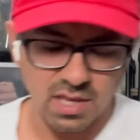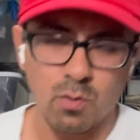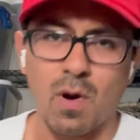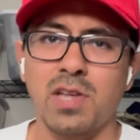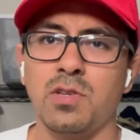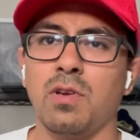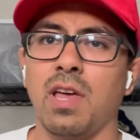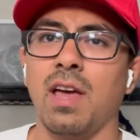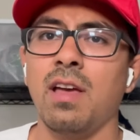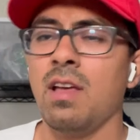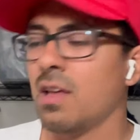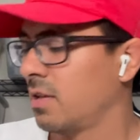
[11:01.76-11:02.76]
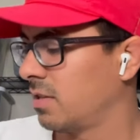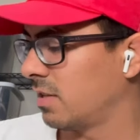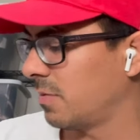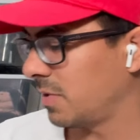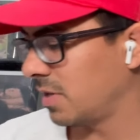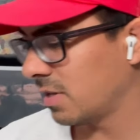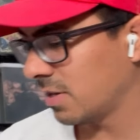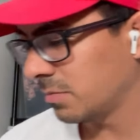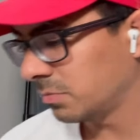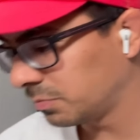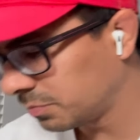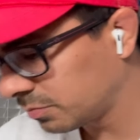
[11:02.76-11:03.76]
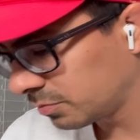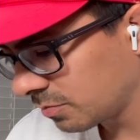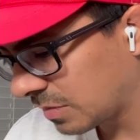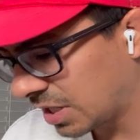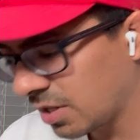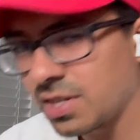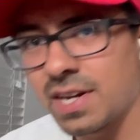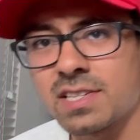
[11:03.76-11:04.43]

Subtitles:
Y2K. Let me get the next